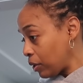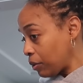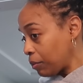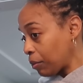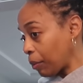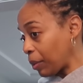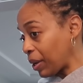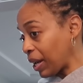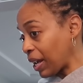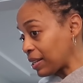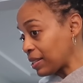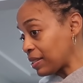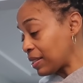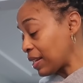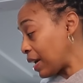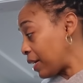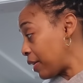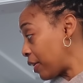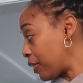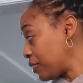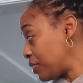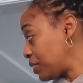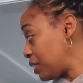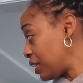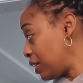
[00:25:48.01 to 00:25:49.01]
But we gotta stay in
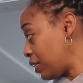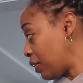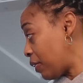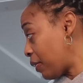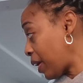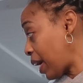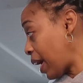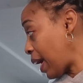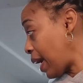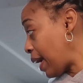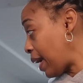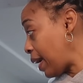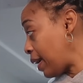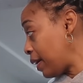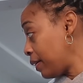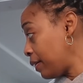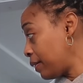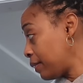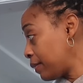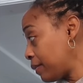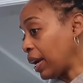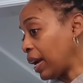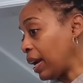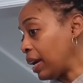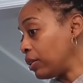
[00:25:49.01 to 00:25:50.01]
our seat,
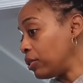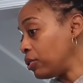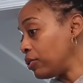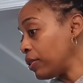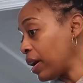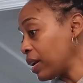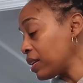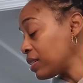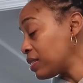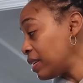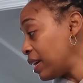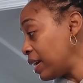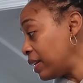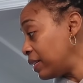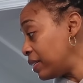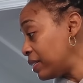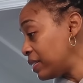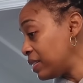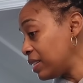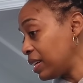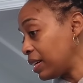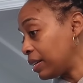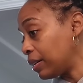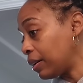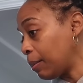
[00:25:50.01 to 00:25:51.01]
okay? Ann, you gotta stay in the
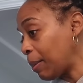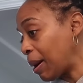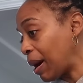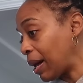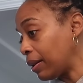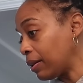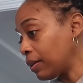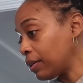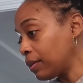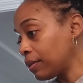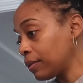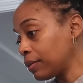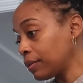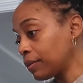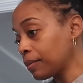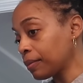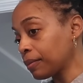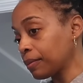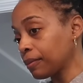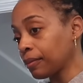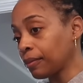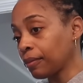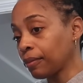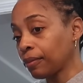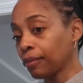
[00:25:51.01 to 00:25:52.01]
seat. Come on.
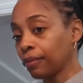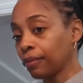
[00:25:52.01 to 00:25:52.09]
Nah.